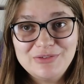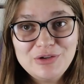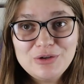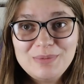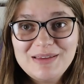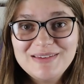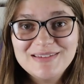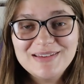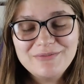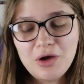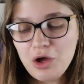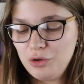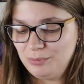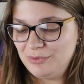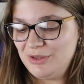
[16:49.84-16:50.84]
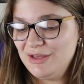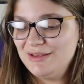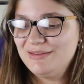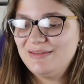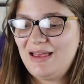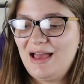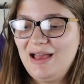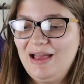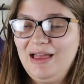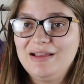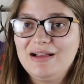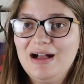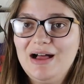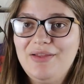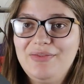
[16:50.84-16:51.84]
two pieces of home goods. I
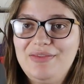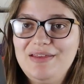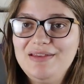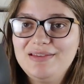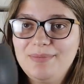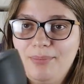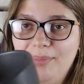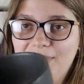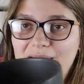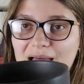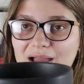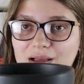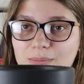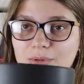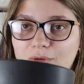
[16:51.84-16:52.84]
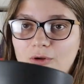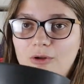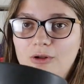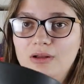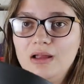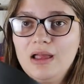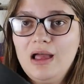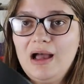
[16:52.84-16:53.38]
got this black bowl.